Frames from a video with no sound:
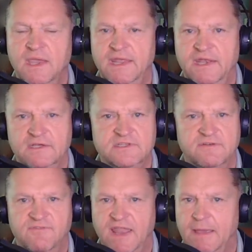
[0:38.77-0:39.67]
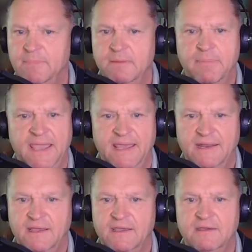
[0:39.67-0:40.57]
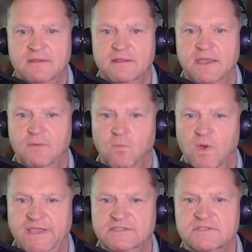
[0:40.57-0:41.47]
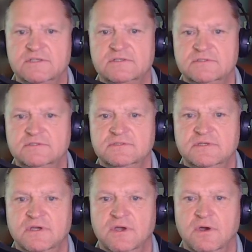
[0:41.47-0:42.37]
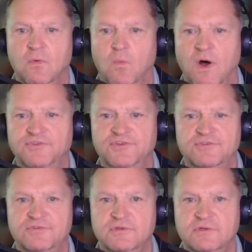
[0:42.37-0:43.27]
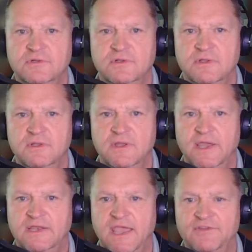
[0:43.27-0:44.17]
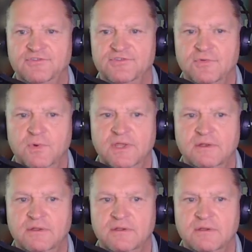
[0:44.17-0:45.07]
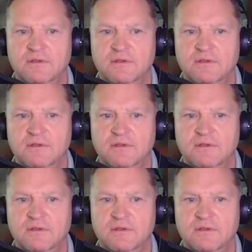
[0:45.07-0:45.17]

It doesn't flap in panic. It waits, watches, and catches the wind,